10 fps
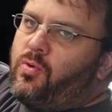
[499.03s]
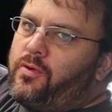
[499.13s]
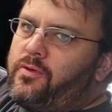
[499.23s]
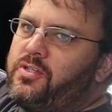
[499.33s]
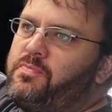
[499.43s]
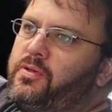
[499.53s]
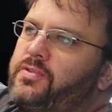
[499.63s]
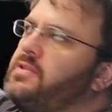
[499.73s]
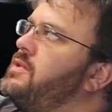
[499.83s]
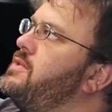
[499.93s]
1/4-inch
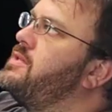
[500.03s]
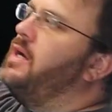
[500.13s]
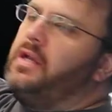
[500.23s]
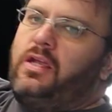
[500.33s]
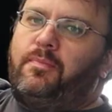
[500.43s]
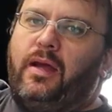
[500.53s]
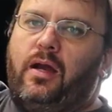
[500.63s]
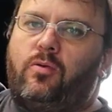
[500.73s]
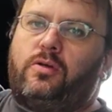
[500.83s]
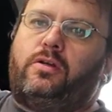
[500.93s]
bolts, and it's got a
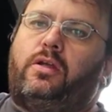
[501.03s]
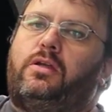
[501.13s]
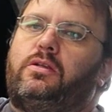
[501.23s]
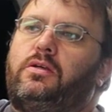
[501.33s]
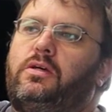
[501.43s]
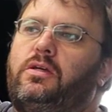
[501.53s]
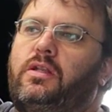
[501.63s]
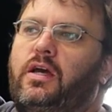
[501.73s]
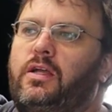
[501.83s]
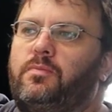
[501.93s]
power and a
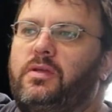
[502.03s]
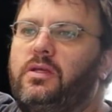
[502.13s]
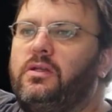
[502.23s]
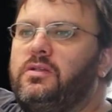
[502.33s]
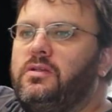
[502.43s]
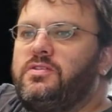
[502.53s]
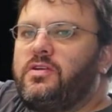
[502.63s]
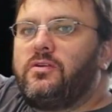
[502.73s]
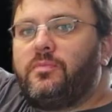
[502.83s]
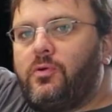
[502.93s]
9-pin
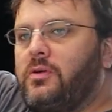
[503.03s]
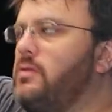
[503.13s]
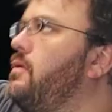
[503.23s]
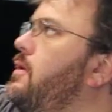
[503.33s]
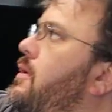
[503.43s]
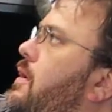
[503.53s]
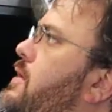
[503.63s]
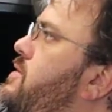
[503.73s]
serial port, a